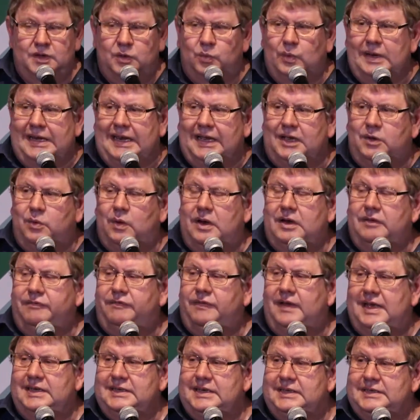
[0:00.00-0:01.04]
When he
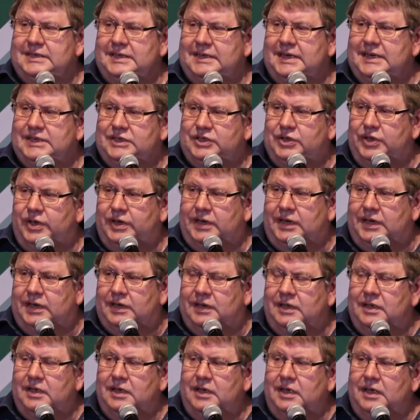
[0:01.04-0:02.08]
qualifies as an
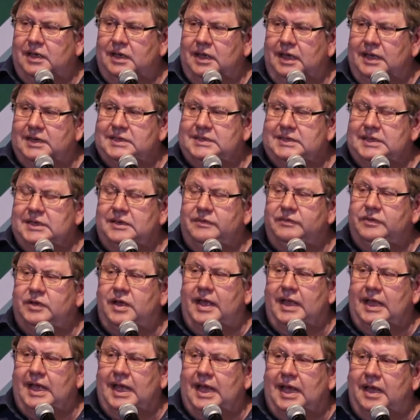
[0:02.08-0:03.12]
attorney, instead of
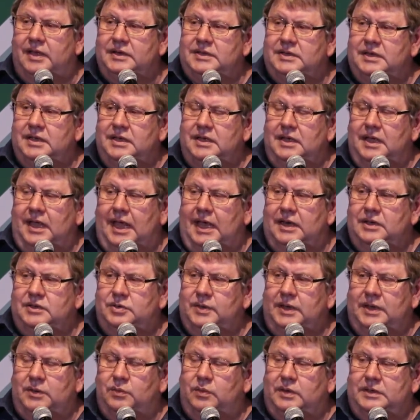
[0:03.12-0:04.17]
going out and
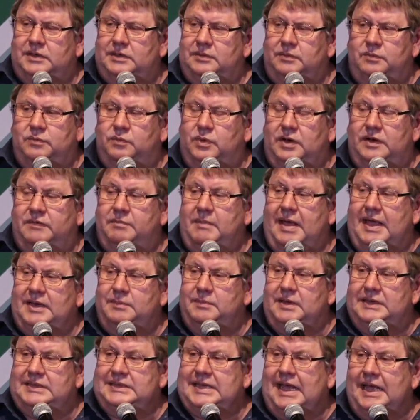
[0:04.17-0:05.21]
doing what would have made
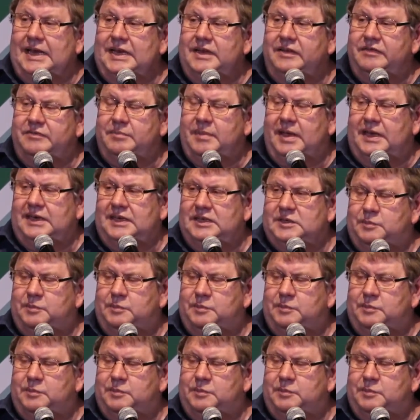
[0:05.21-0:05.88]
him a ton of money